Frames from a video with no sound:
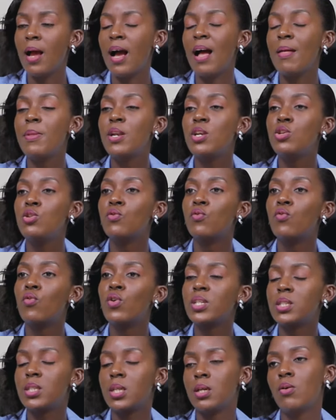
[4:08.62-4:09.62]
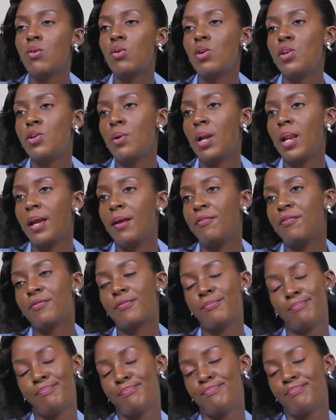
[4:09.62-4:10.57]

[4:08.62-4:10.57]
and then you've wasted all your life.